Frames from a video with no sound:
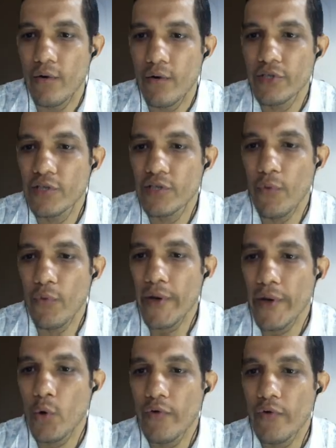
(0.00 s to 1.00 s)
which is
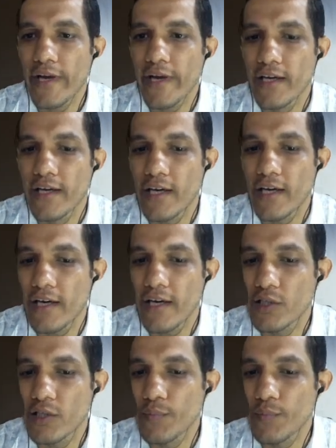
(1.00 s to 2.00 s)
flowing over
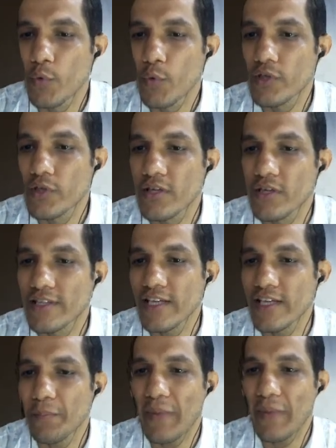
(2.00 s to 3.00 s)
a smooth
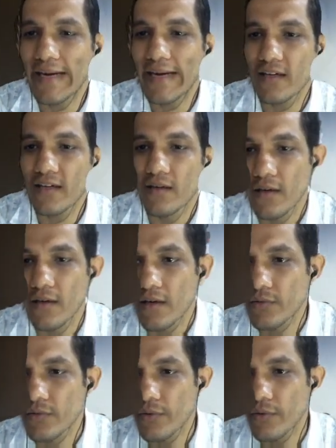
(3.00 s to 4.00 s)
thin plate.
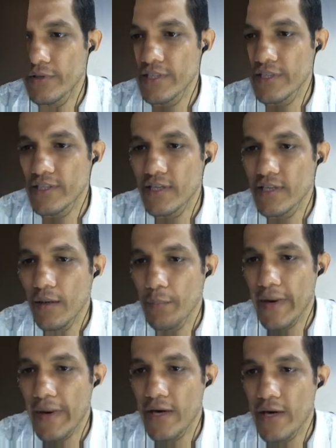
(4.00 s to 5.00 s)
So this is the
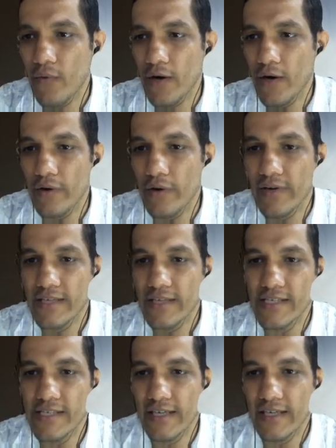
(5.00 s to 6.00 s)
plate what we have
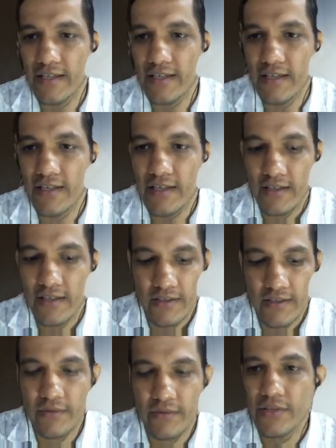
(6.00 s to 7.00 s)
considered.
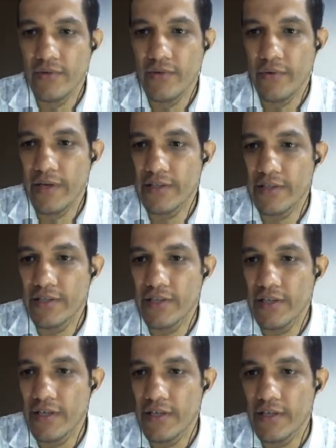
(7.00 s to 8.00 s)
So this one we can
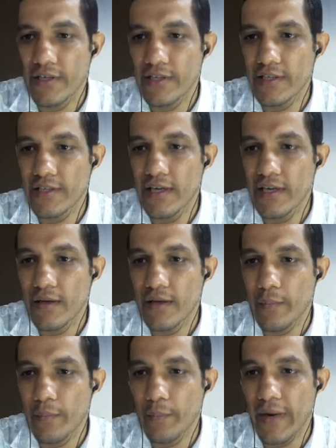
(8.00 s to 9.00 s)
see, this is the
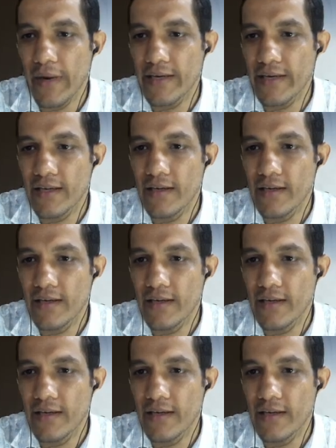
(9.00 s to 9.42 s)
plate.